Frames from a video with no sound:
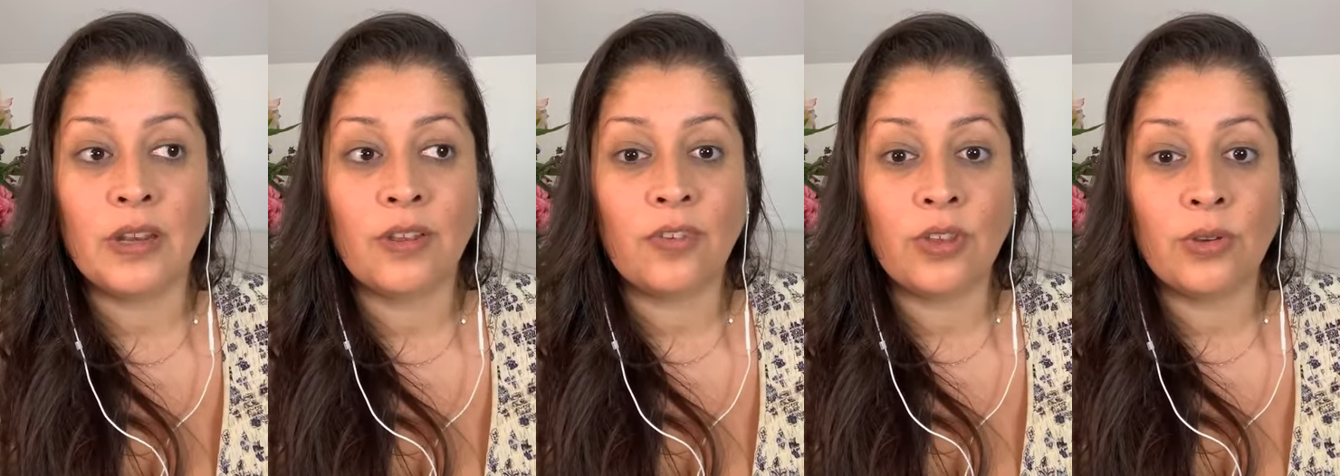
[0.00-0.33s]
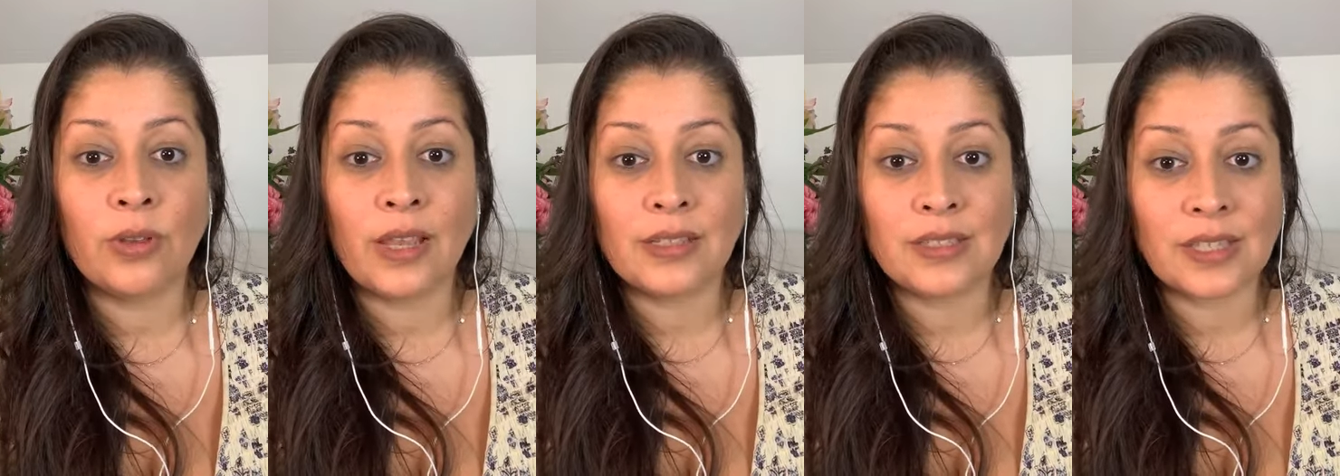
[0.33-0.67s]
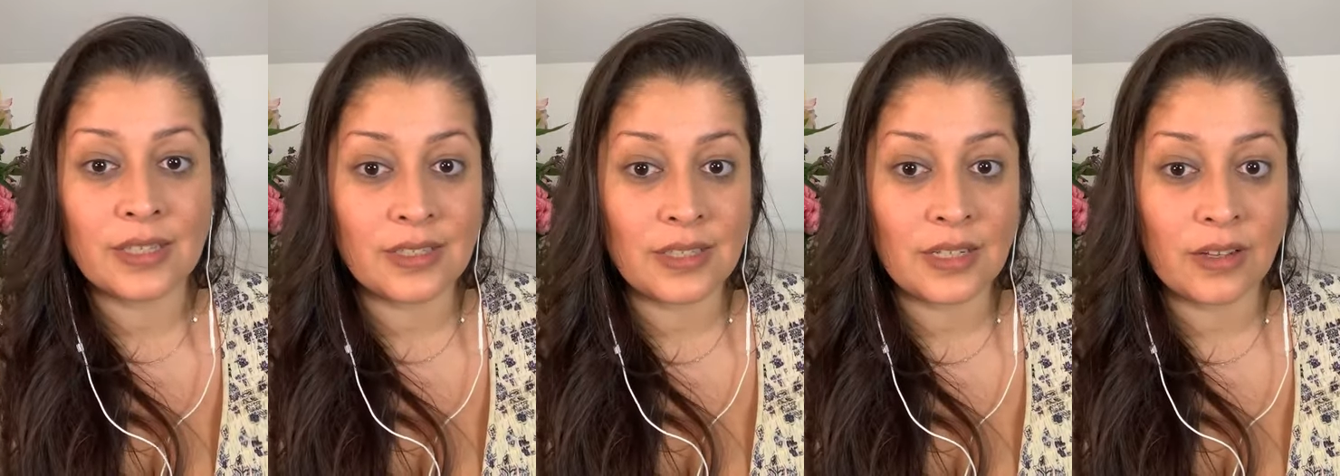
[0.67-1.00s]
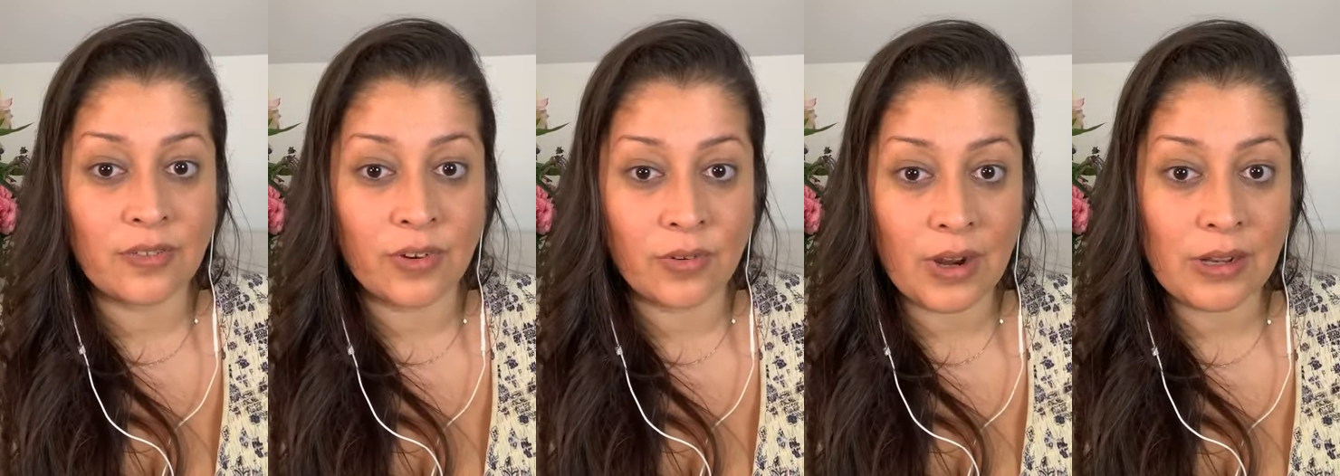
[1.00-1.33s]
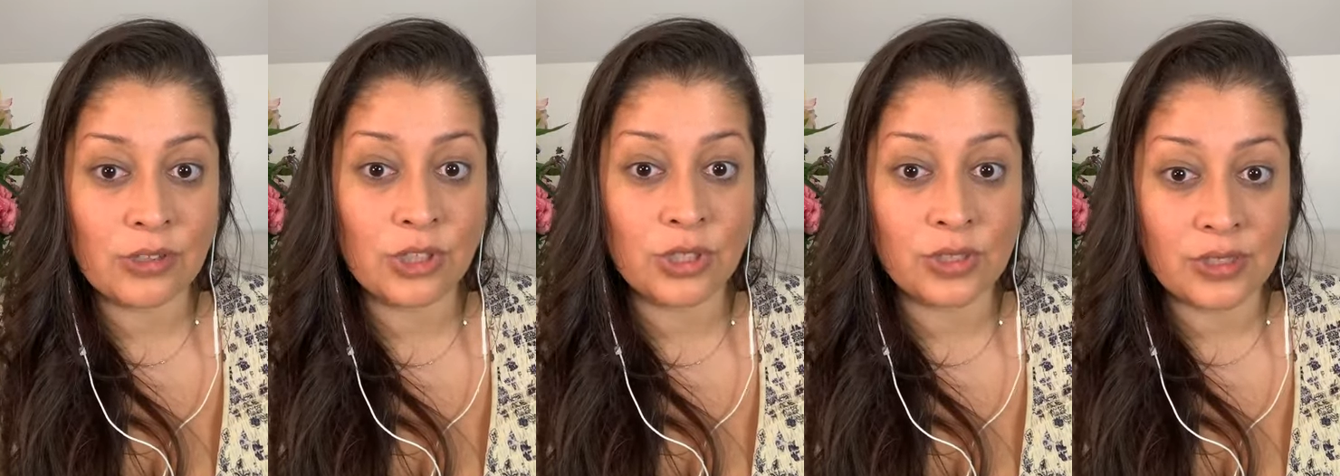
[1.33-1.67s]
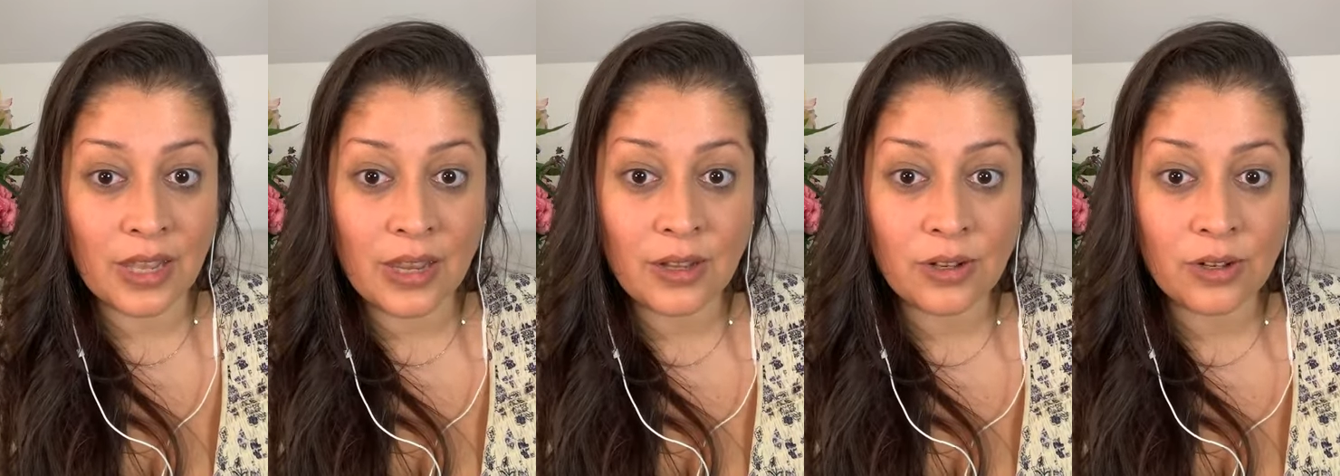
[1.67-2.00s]
But if you get sensitive around
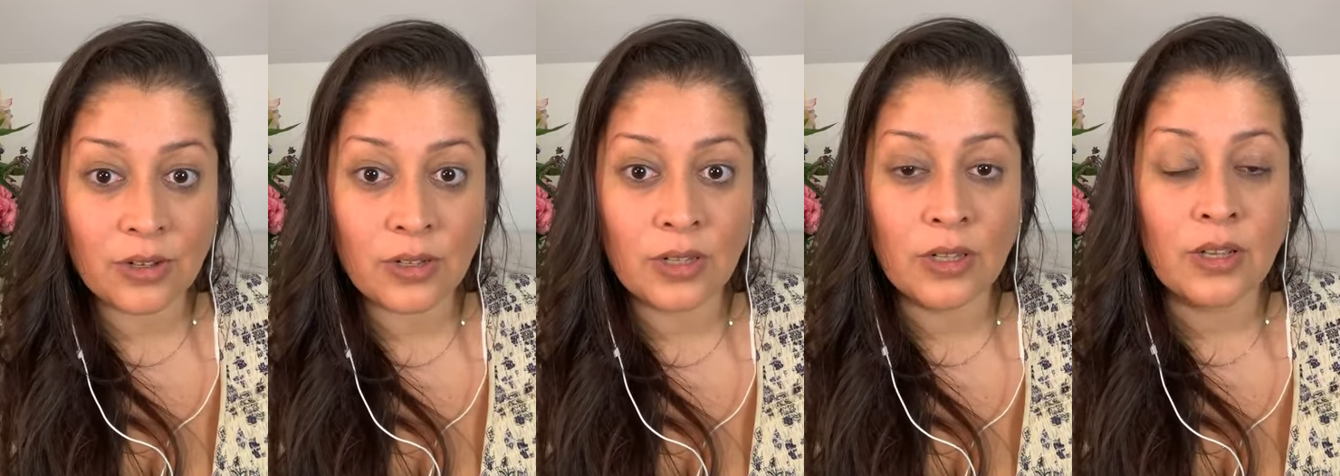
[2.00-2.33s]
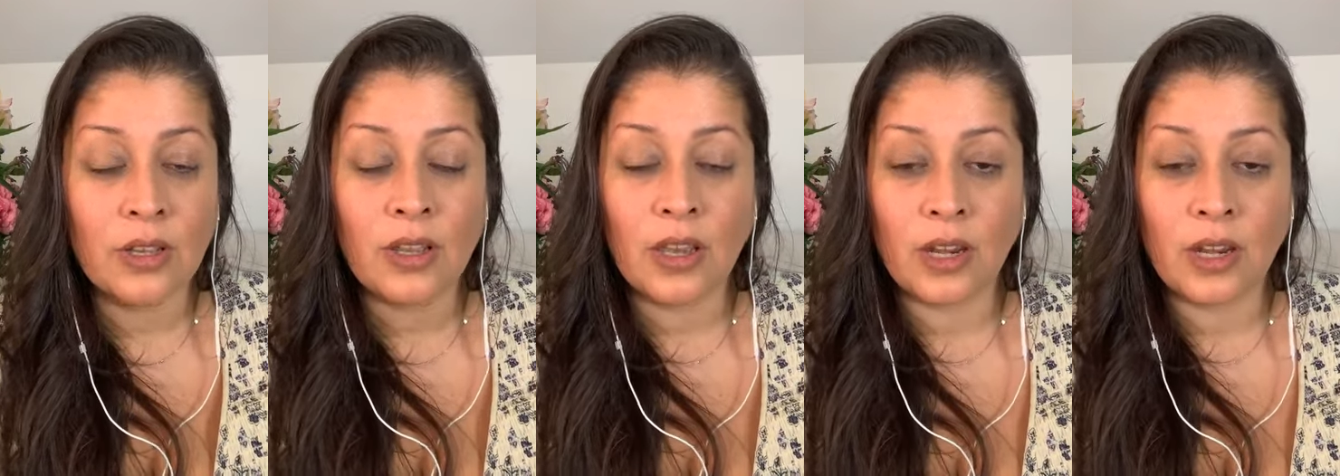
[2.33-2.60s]
your cycle